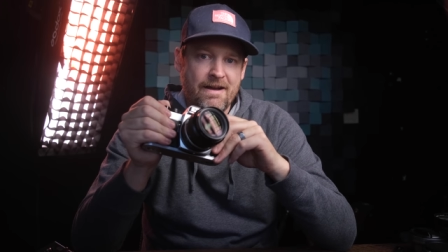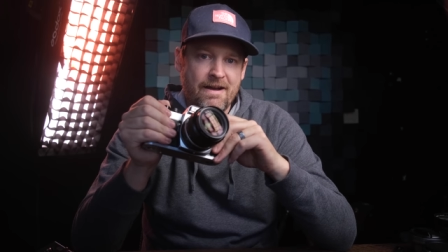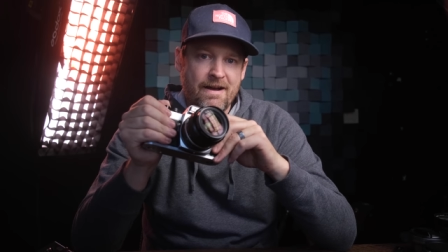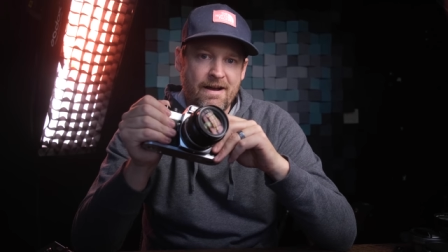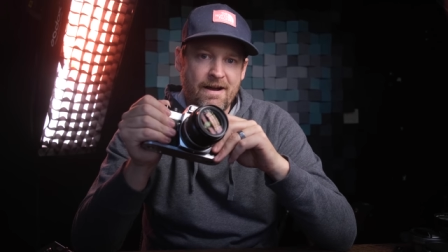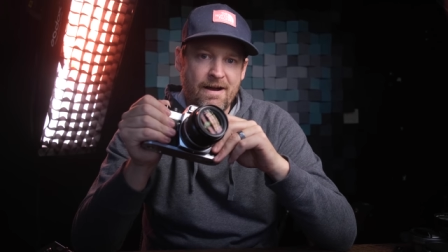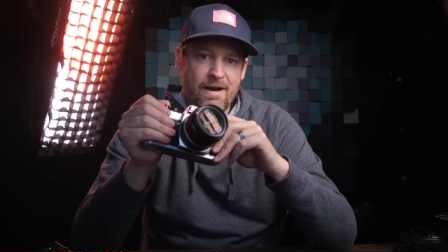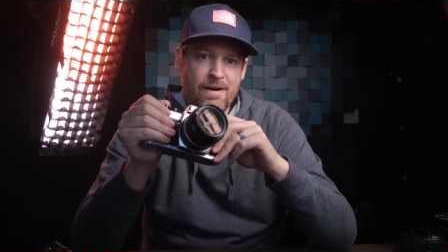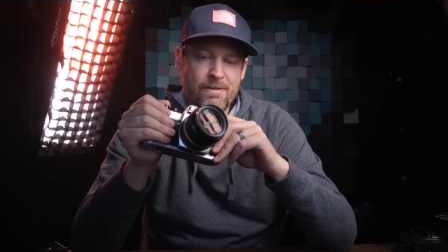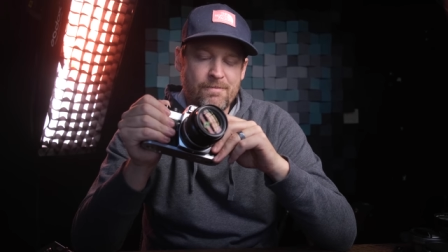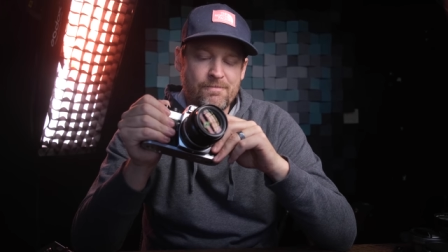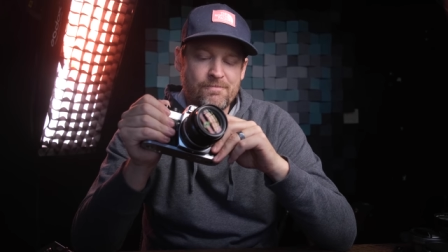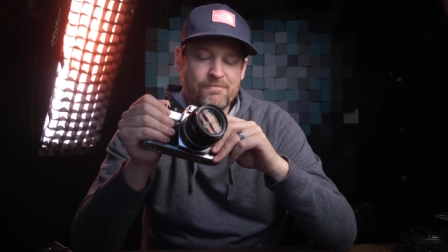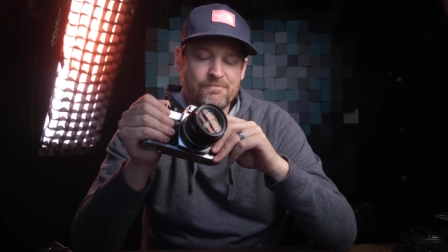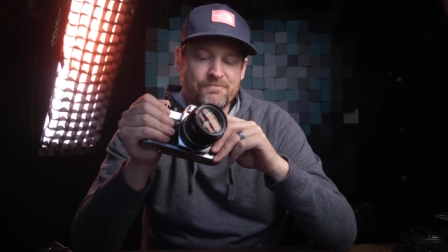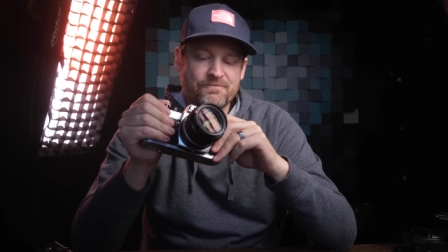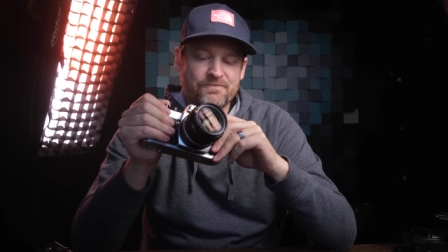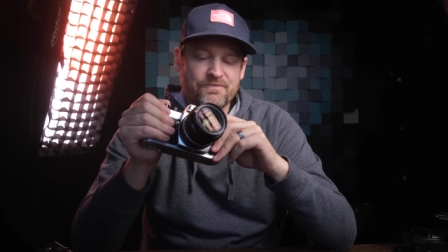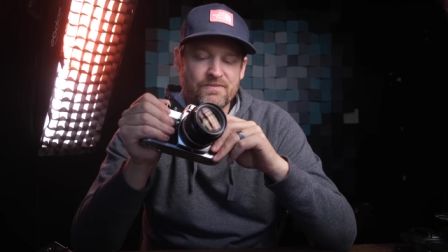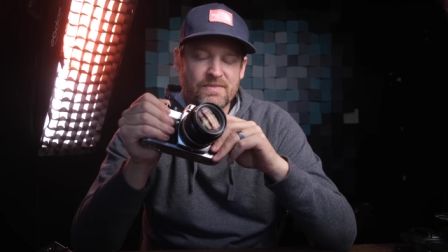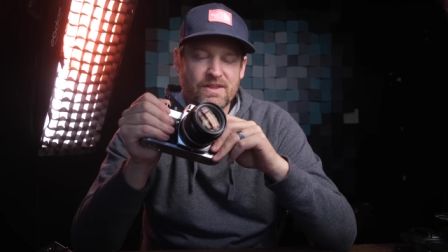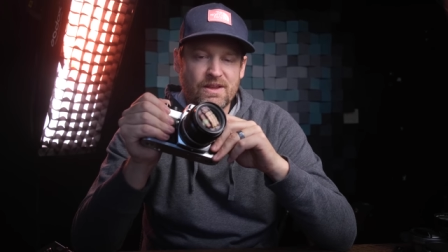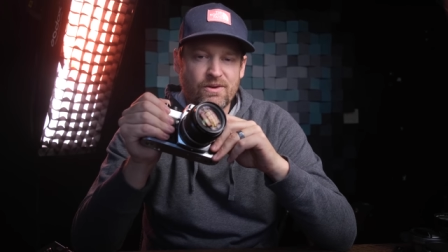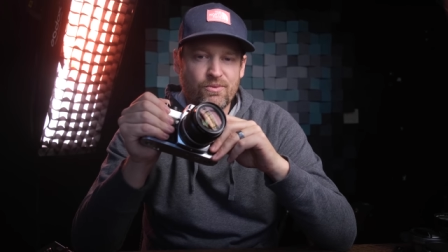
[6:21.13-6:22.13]
Um,
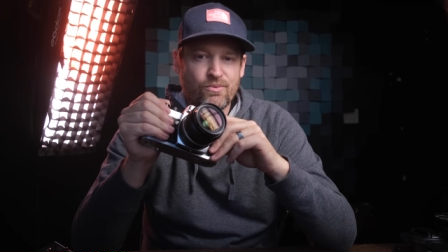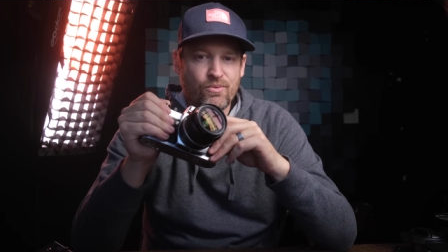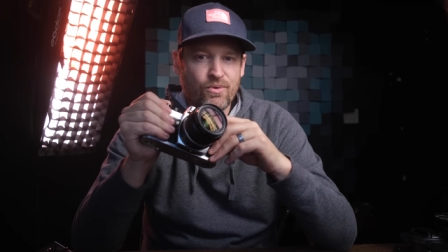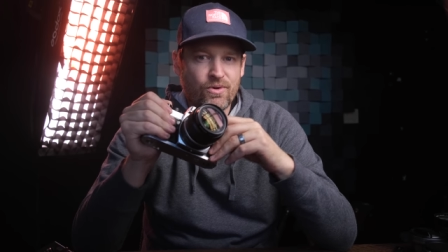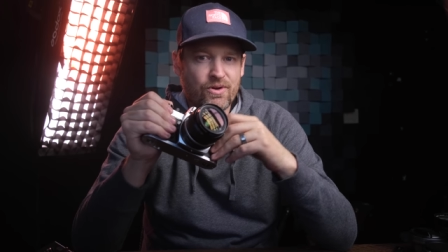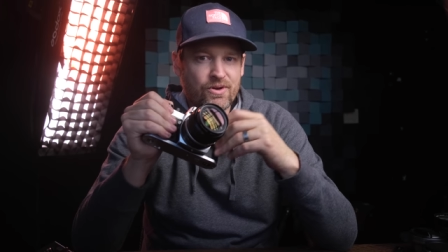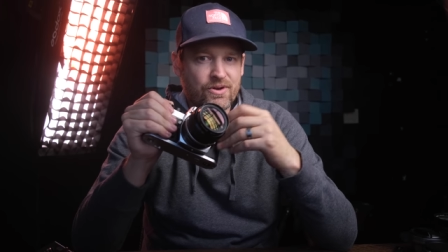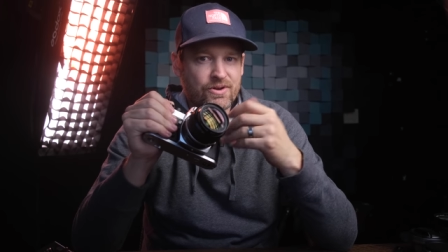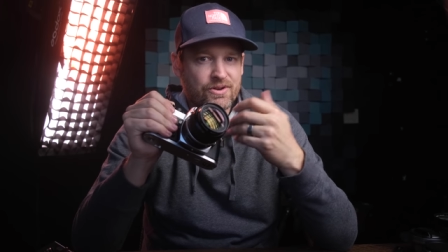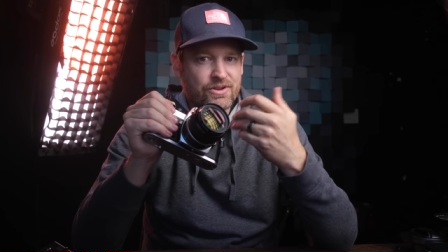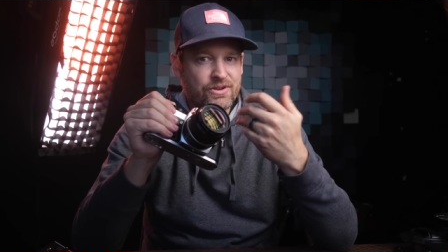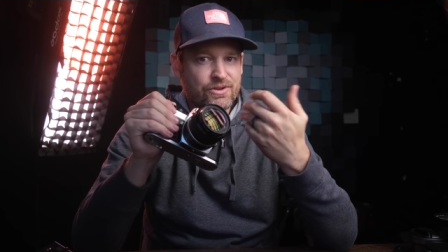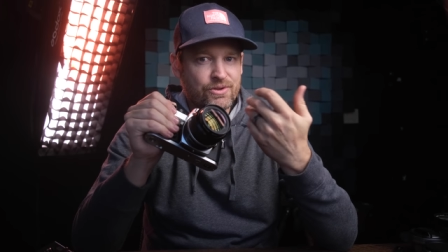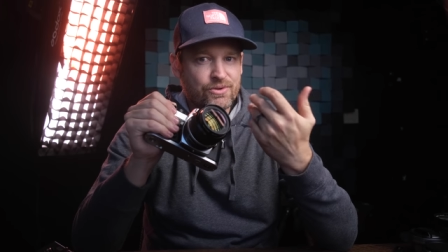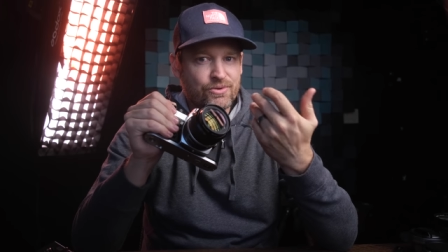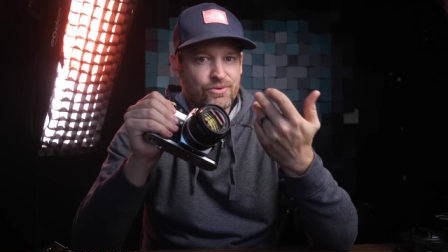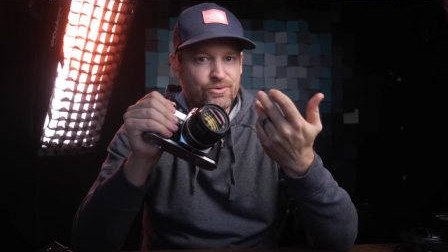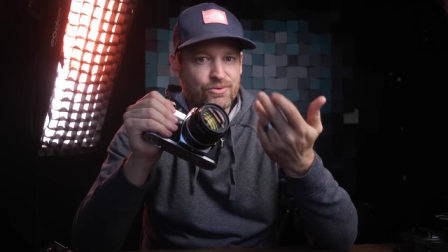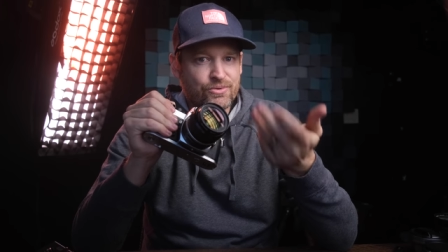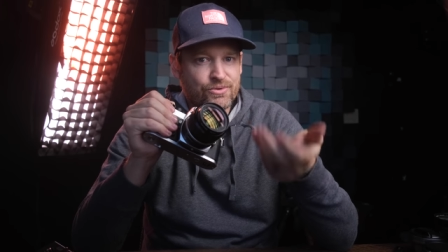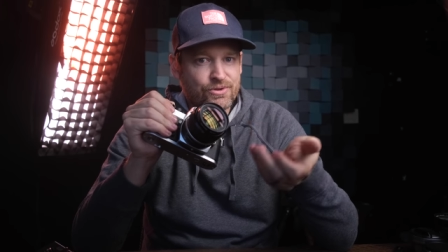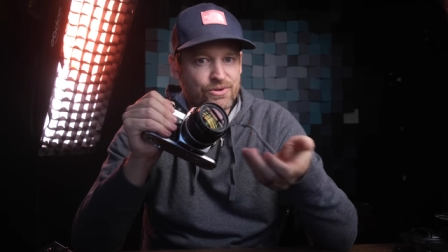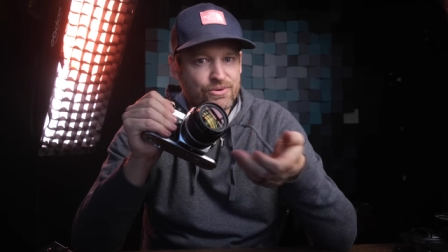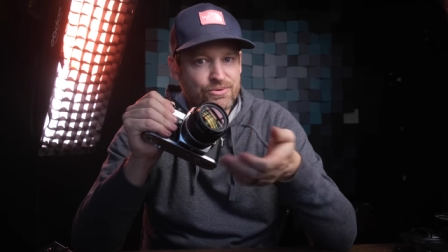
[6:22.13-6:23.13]
were
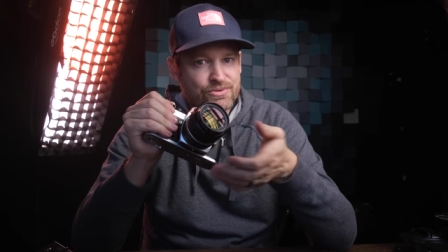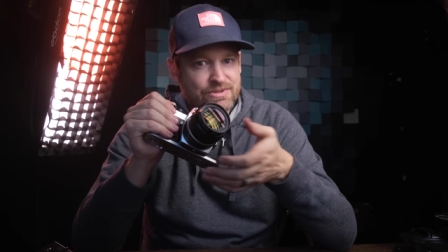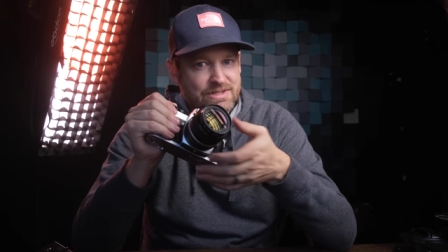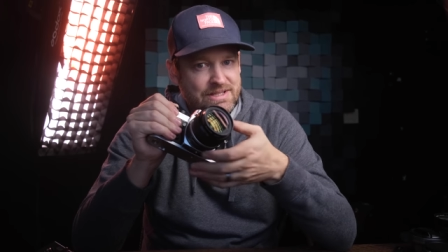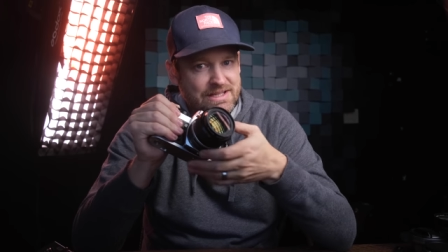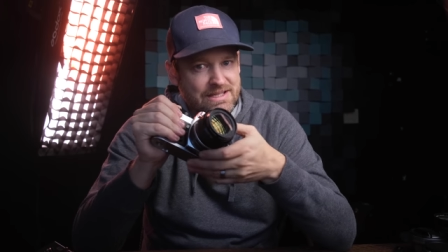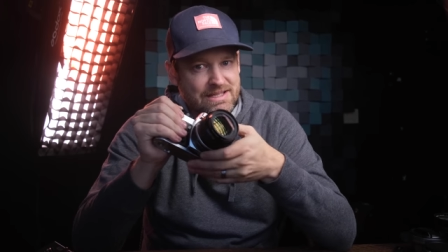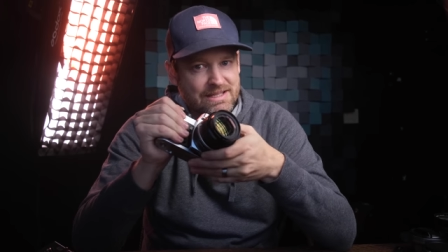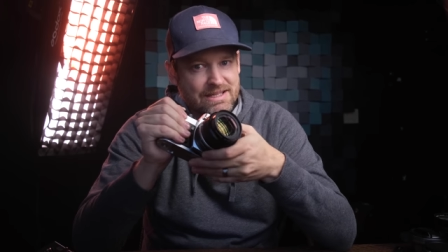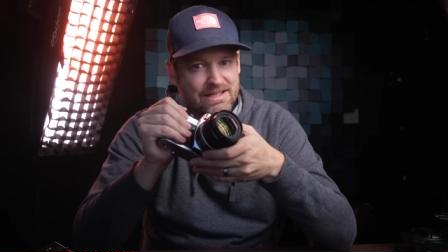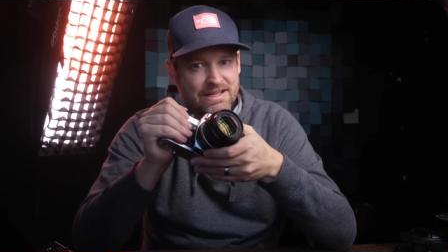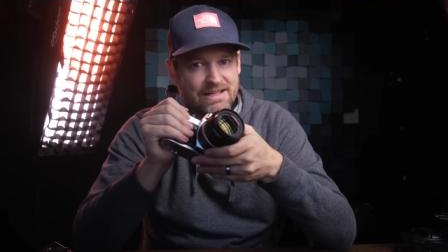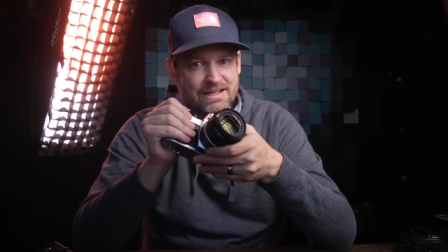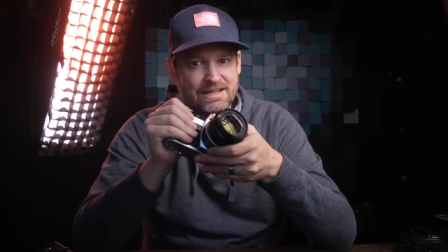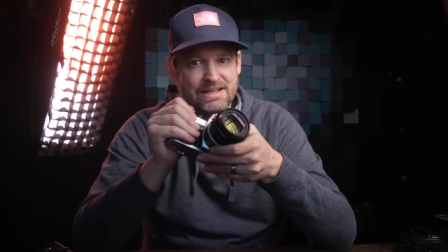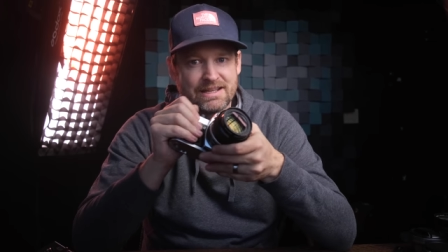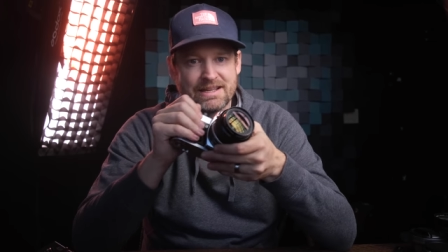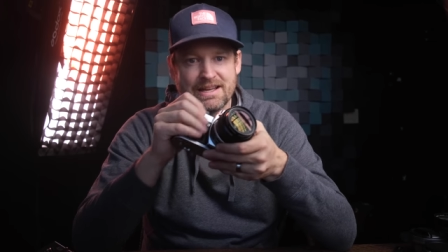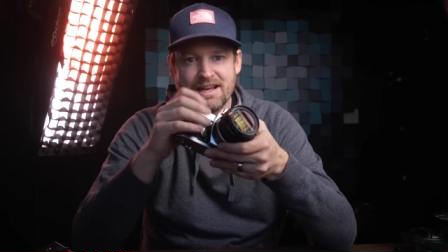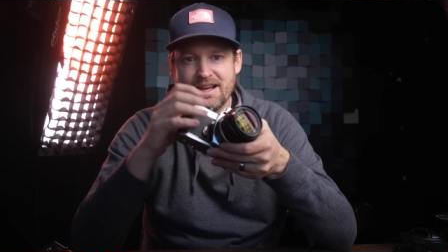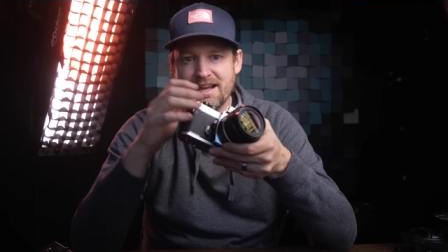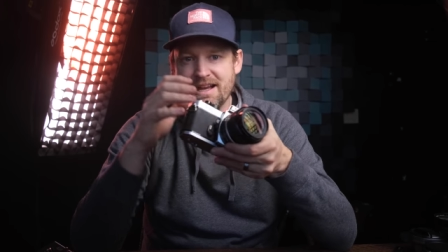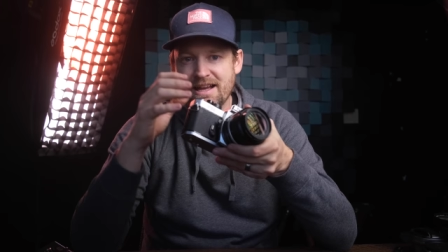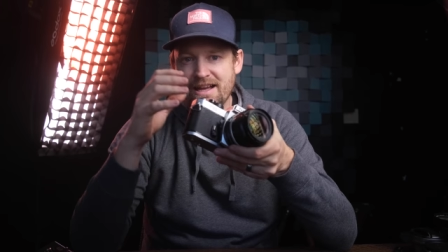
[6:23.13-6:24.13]
you using
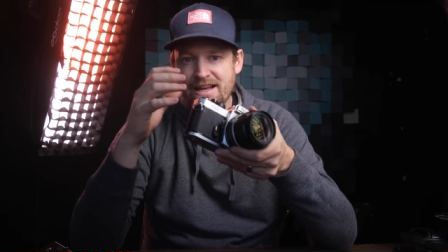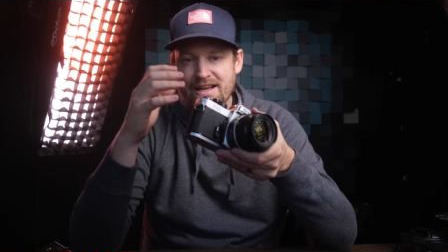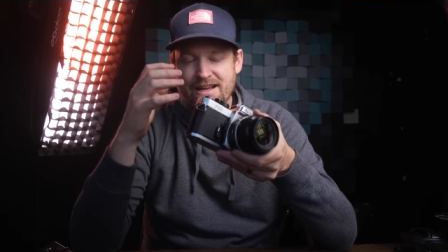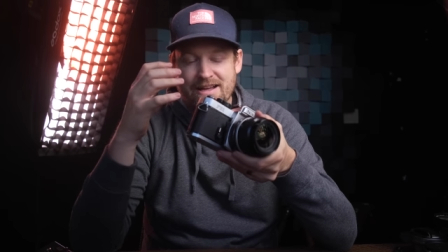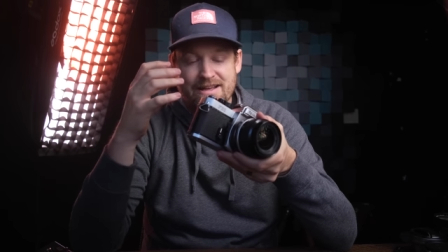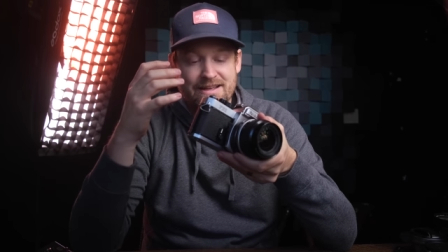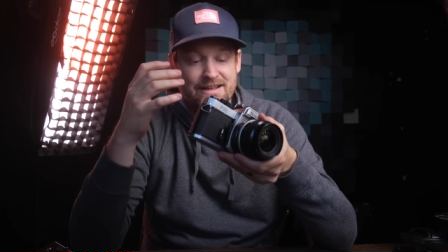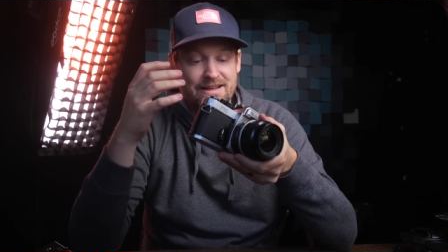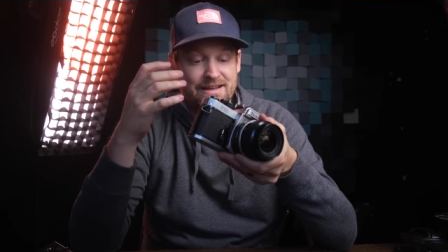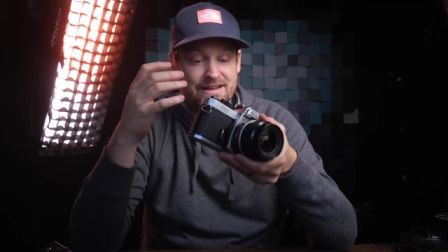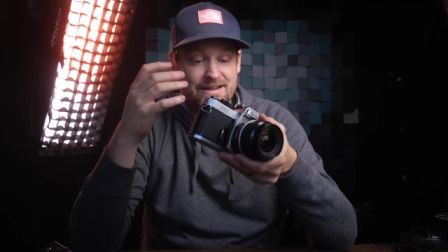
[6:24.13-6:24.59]
uh,